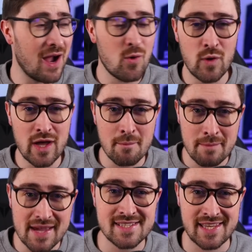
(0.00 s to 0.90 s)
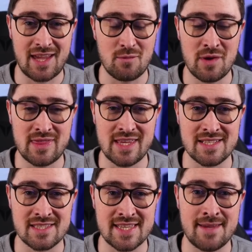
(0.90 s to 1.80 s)
we are mixing it with these
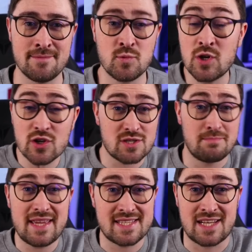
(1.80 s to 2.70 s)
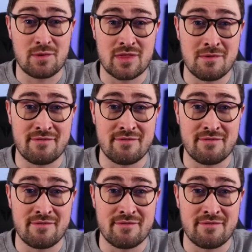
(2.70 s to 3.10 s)
teams. We're not just mixing it with them, in